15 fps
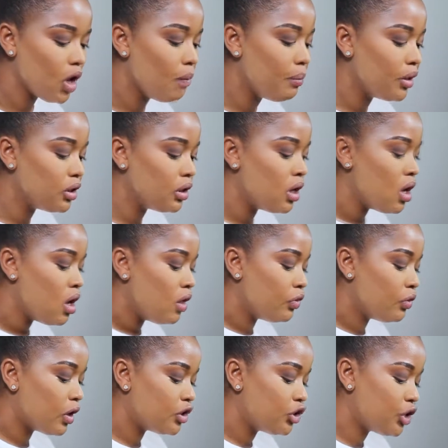but the
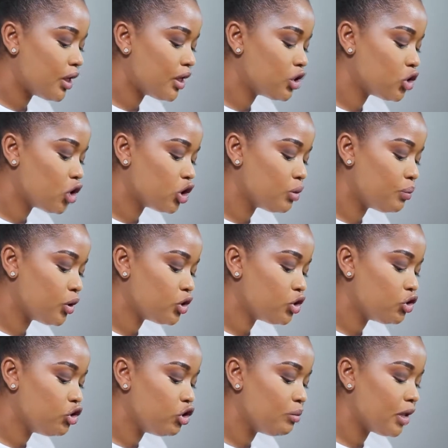trick is not to put
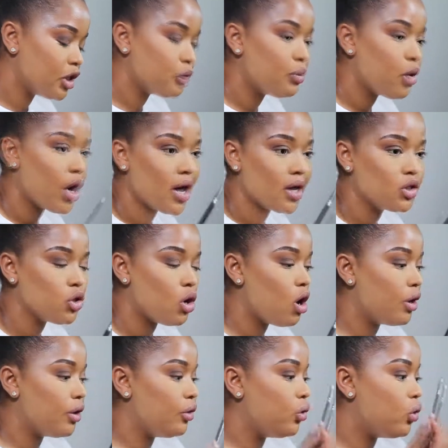too much product
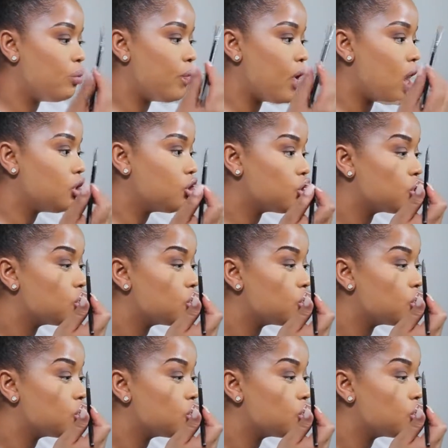on your brush.